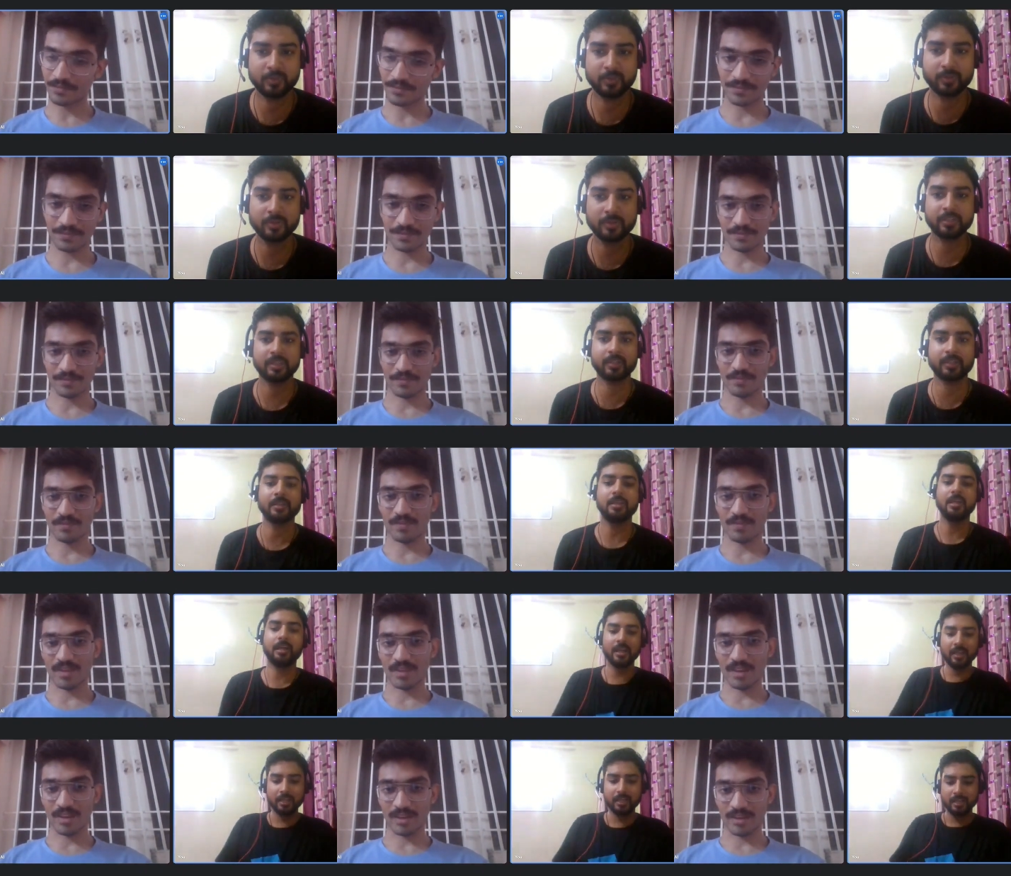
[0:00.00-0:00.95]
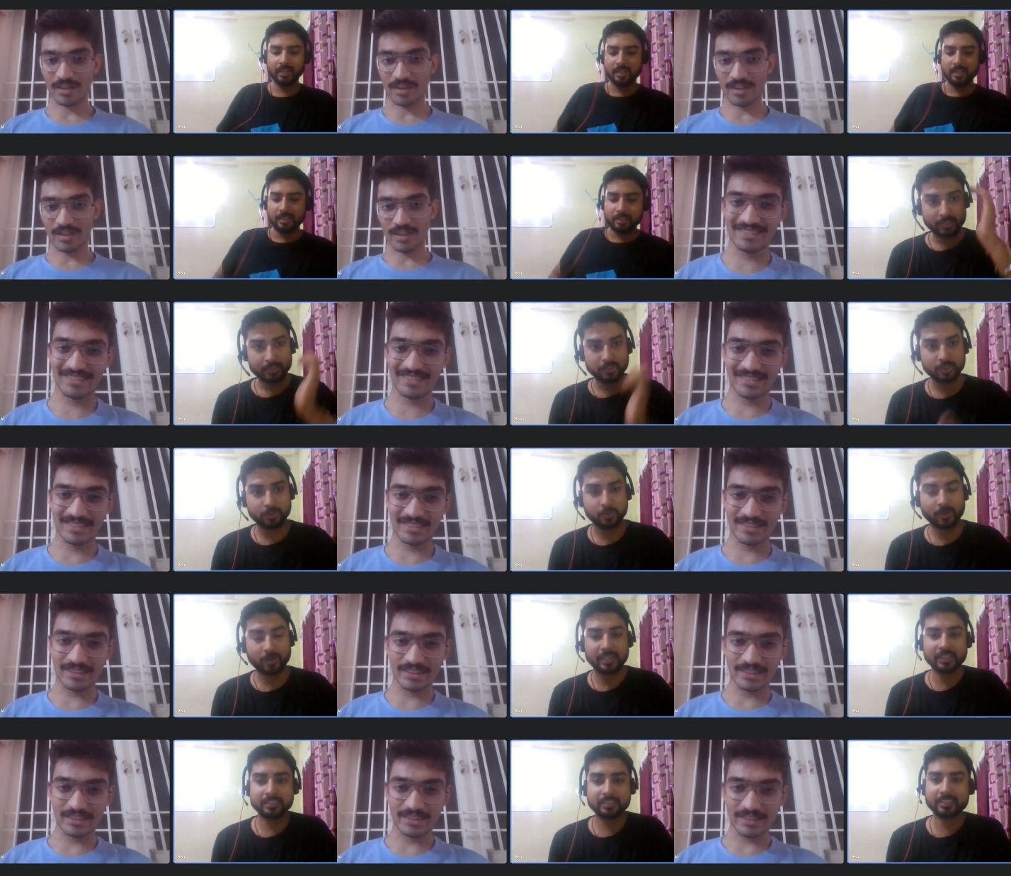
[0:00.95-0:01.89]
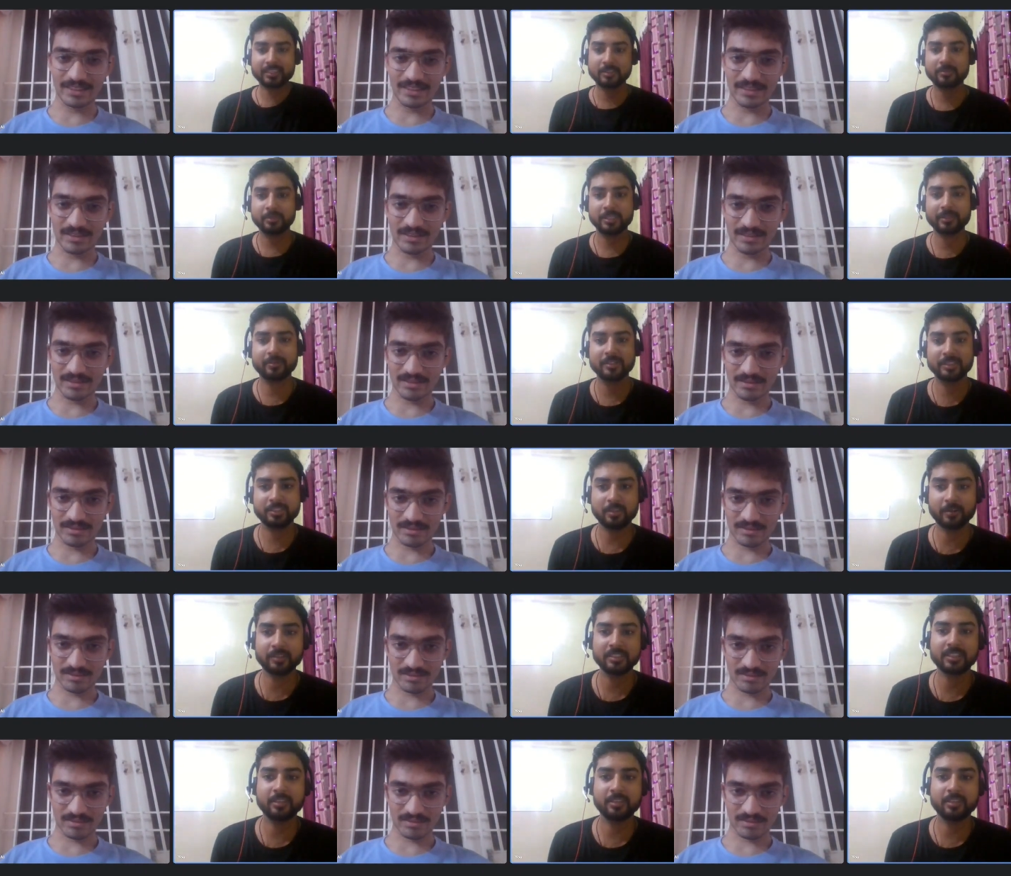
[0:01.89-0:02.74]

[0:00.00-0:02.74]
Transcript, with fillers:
Speaker 1: okay so I guess that pretty much covers